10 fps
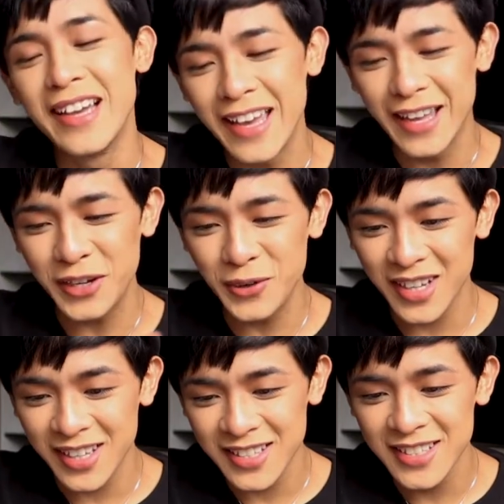
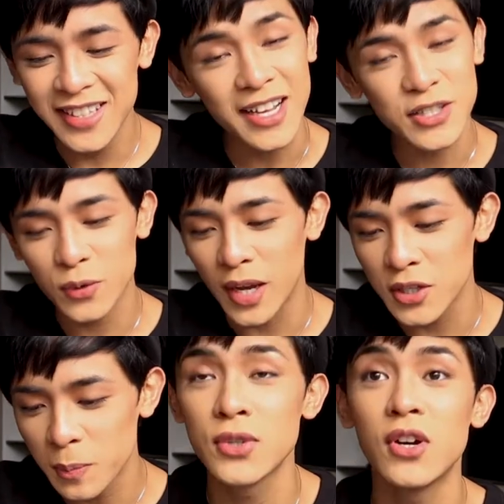Anyways, next
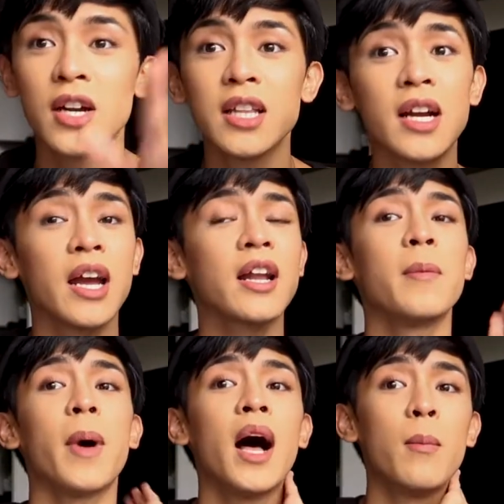question. Sorry, direct.
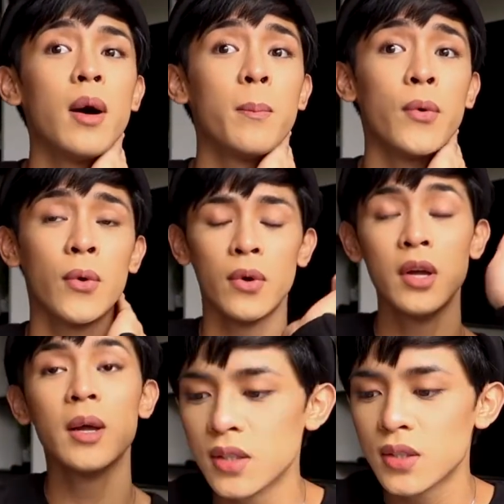Napahaba po.
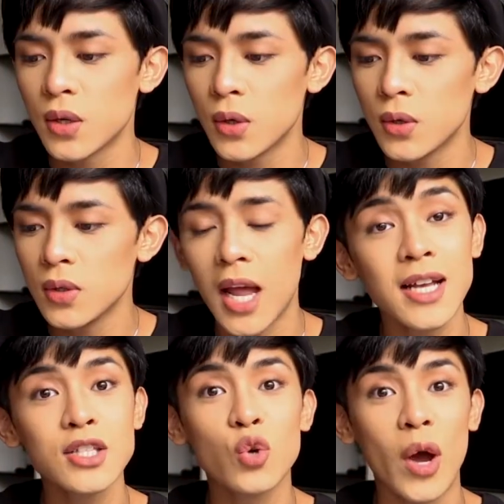So,
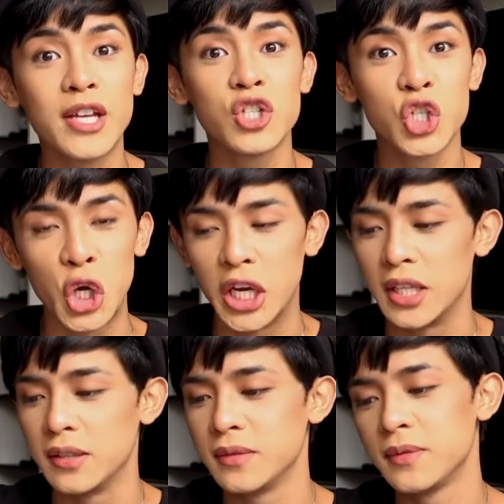last
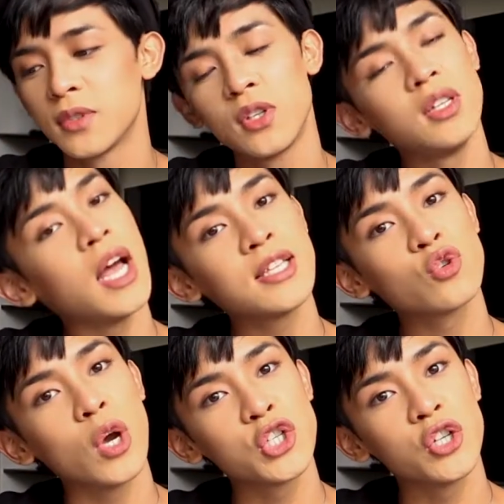question.
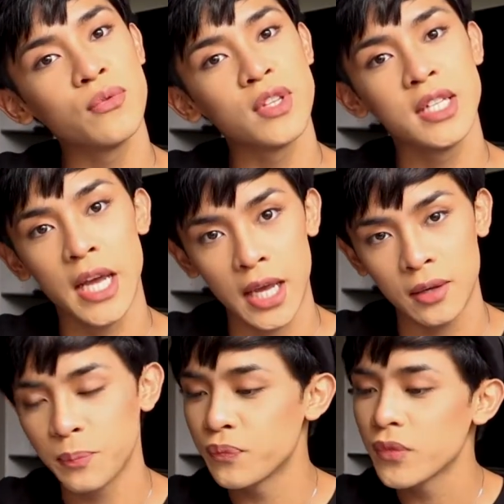Last question of the
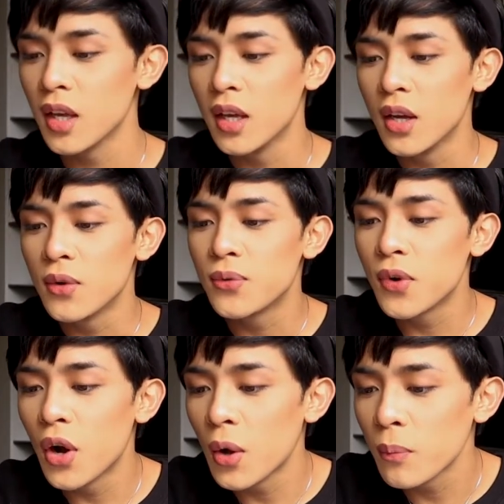day.
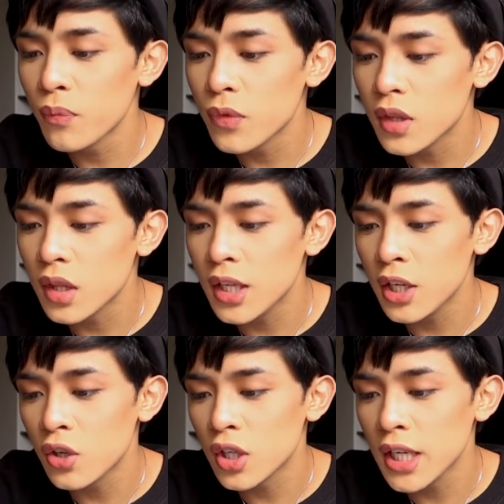From
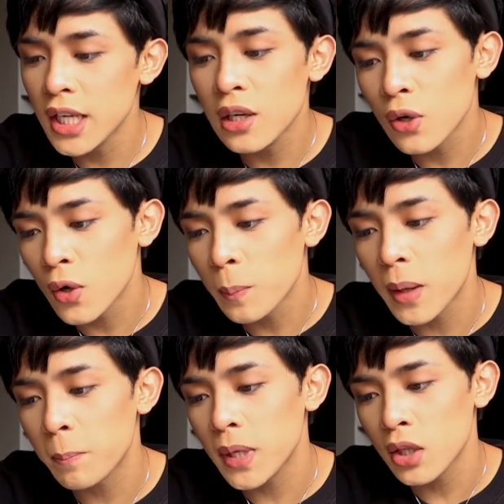Dionilo
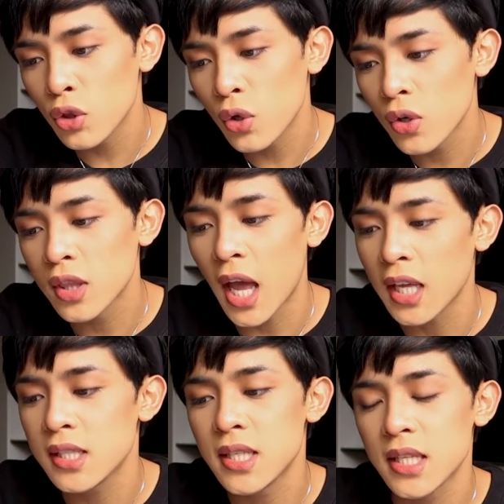Pepito
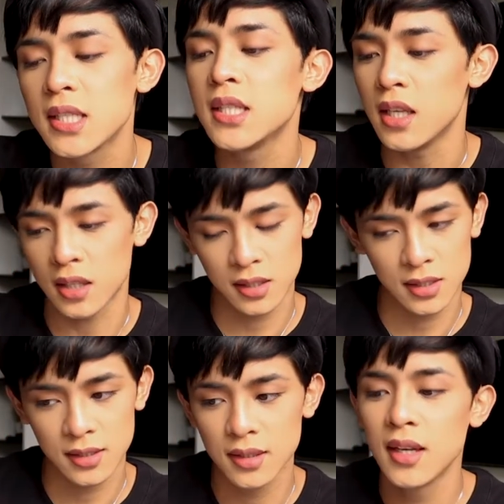
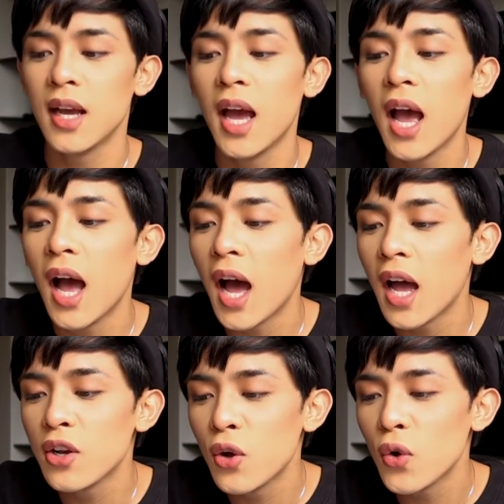966.
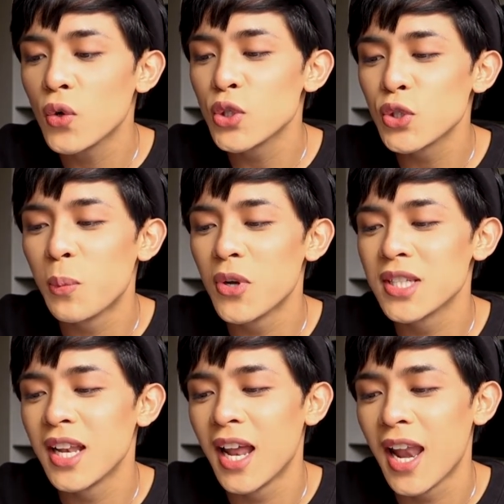Ano gusto mo
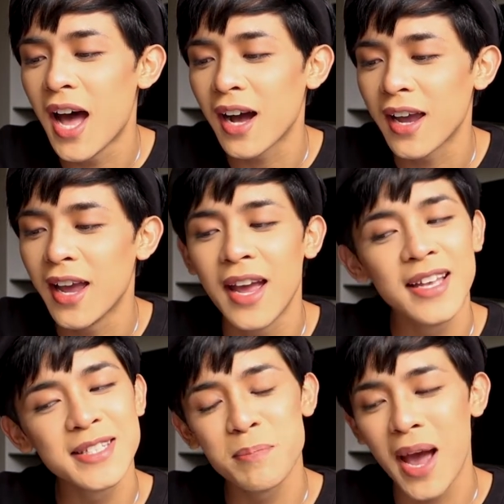sa lalaki?
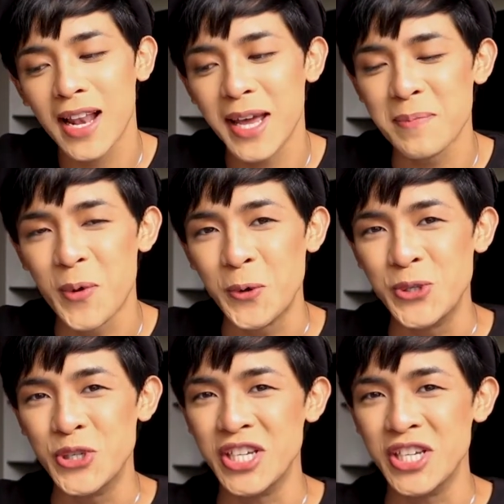Smile emoji.